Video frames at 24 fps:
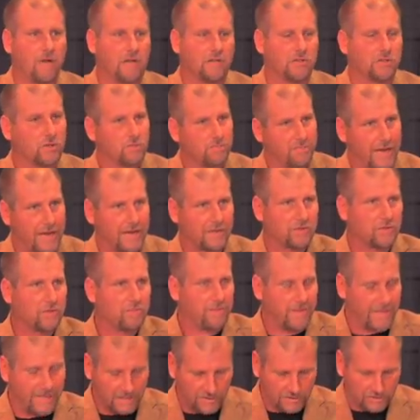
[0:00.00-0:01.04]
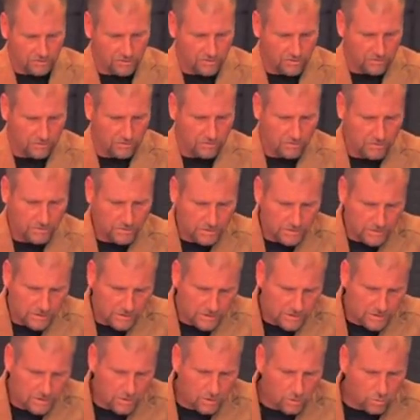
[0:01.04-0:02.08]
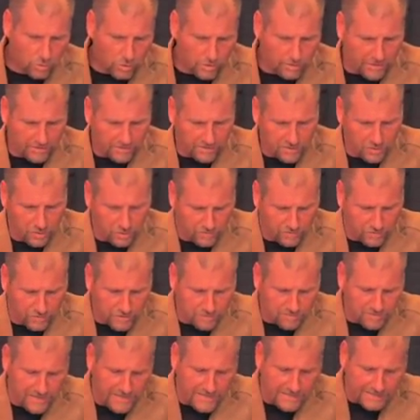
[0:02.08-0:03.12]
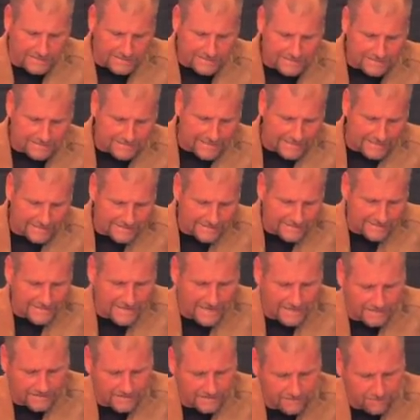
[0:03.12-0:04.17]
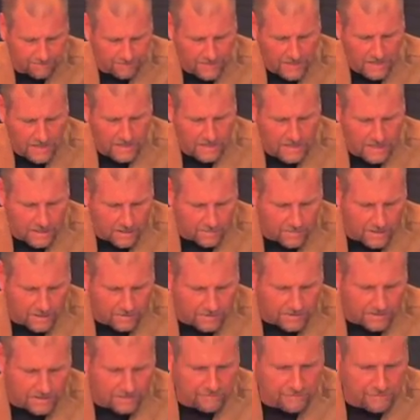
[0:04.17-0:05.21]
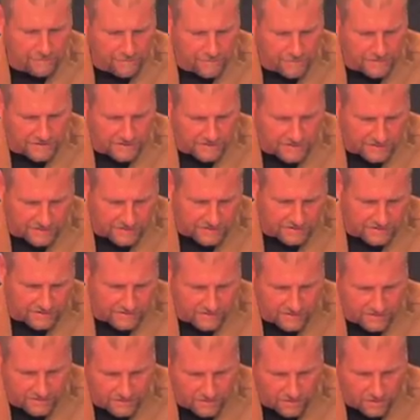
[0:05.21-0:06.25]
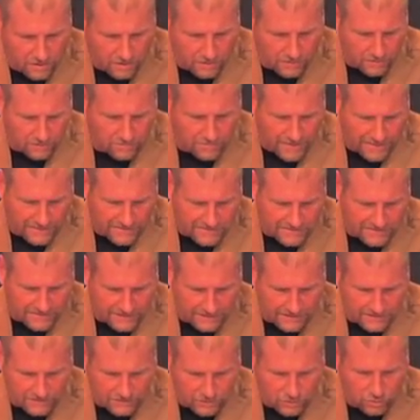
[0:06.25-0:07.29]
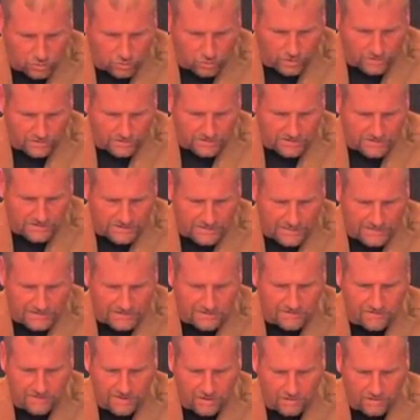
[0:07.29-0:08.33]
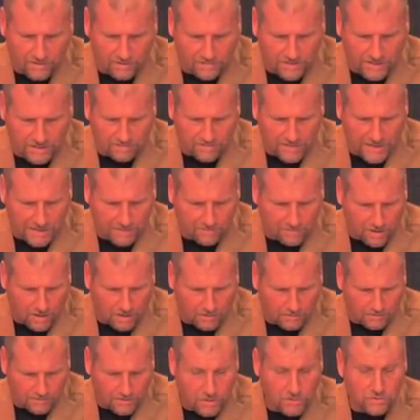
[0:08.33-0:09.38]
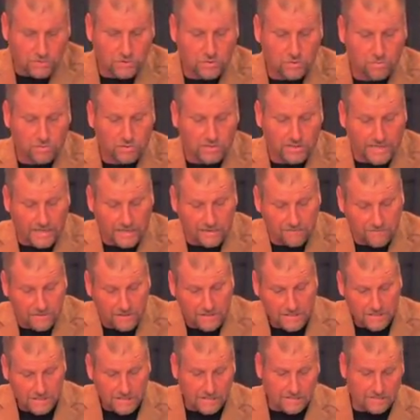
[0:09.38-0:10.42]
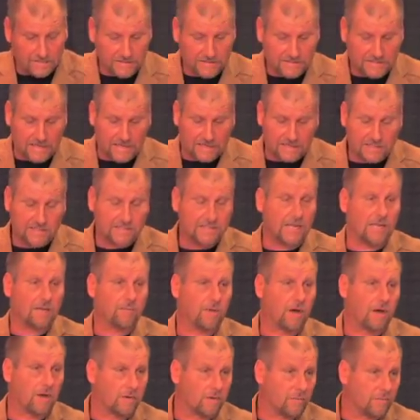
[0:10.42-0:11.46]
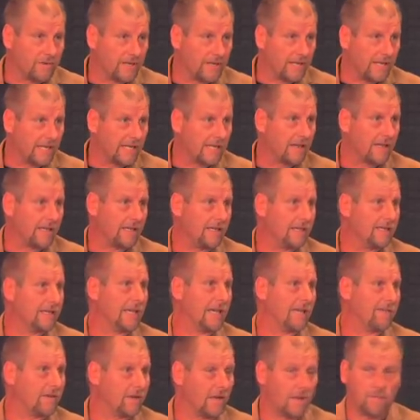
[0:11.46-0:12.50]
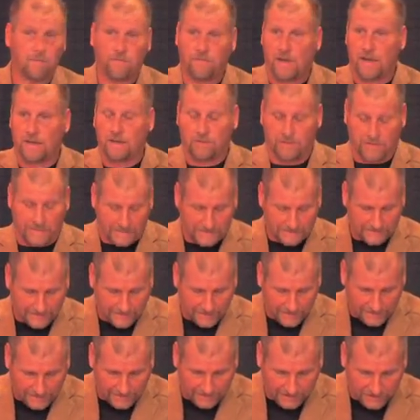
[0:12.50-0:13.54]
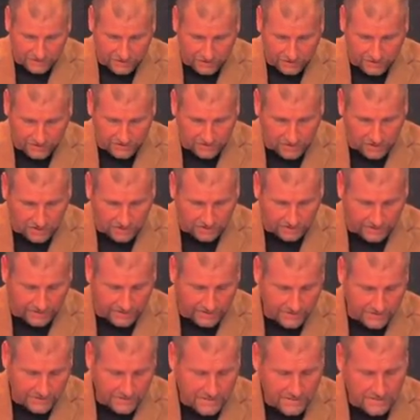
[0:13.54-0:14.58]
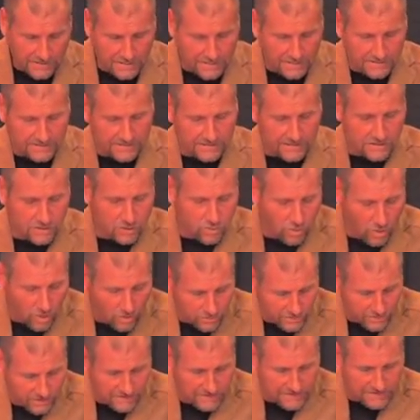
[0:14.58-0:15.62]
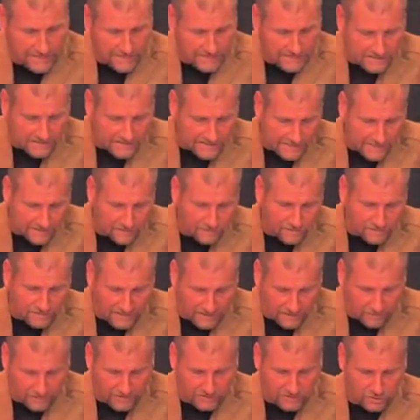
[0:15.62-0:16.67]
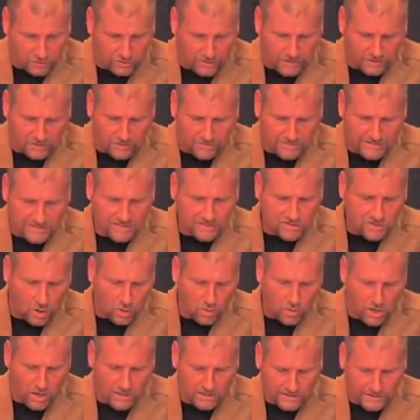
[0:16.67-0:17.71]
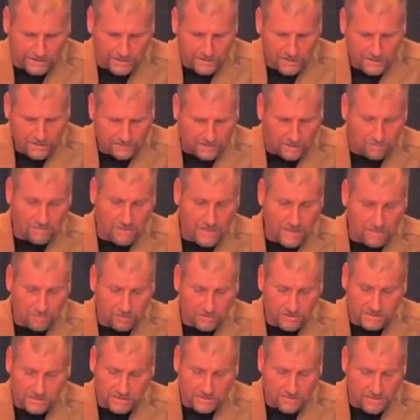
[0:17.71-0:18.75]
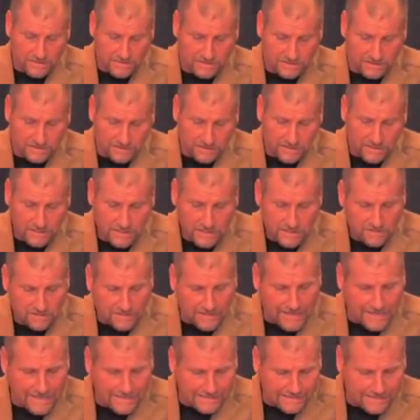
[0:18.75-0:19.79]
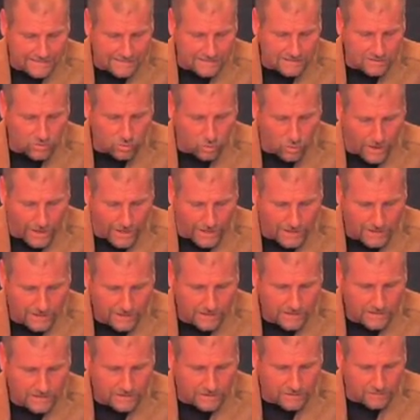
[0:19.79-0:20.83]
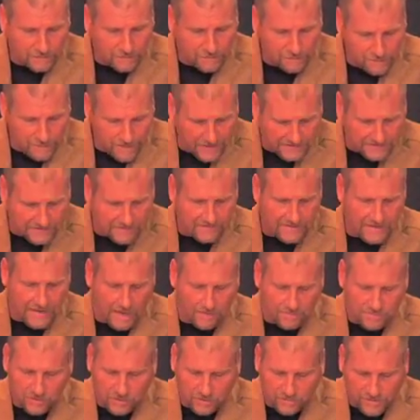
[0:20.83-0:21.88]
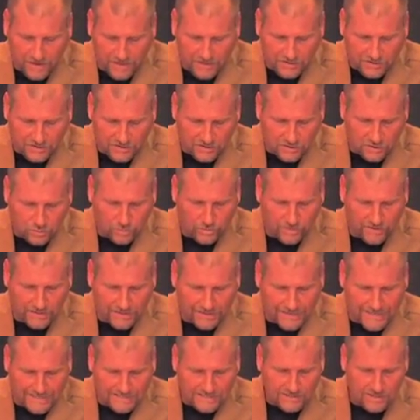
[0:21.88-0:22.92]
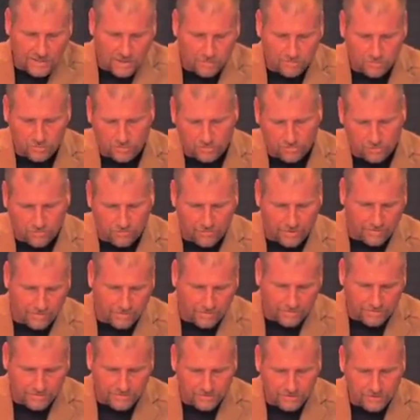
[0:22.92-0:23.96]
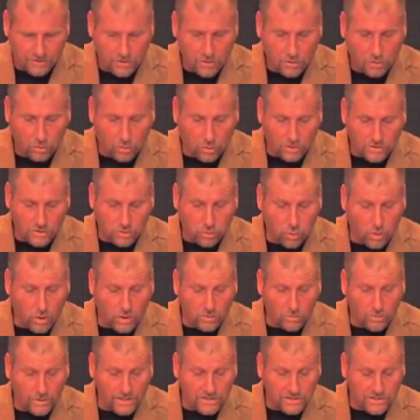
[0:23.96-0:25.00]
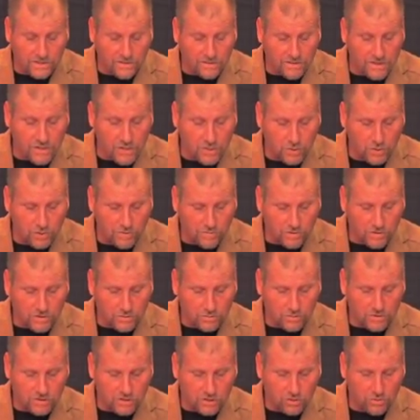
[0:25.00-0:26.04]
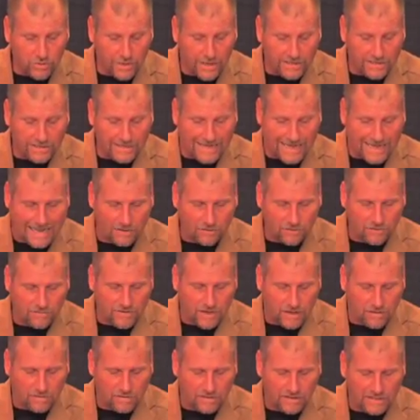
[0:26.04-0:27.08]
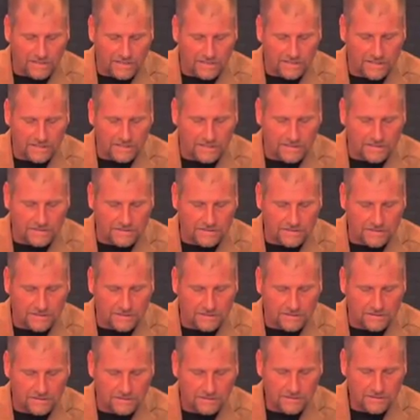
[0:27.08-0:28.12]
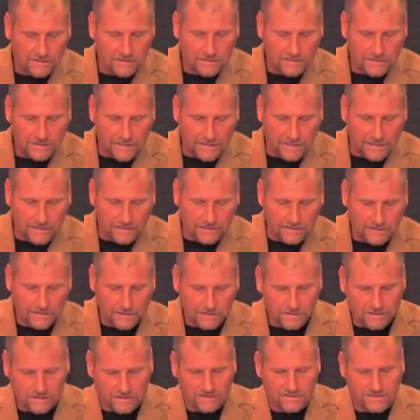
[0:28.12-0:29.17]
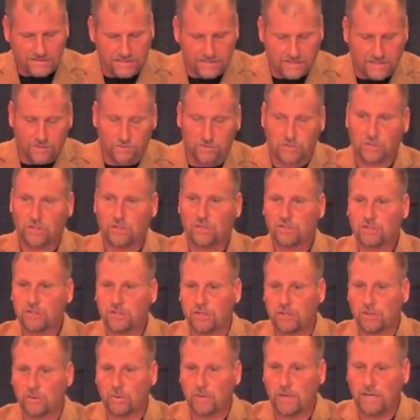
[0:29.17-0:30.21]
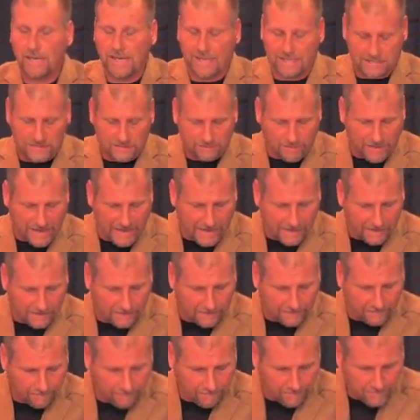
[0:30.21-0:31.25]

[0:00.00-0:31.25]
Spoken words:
much. You're back to it being eternal. What about the universe being in a steady state? American physicist Arno Penzias, who worked extensively on the Big Bang model, used to believe in the steady state model. He gave it up finally. He said it is just ugly. He says, quote, "The steady state theory turned out to be so ugly that people dismissed it. The easiest way to fit the observations with the least number of parameters was one which the universe was created out of nothing in an instant and continues to expand."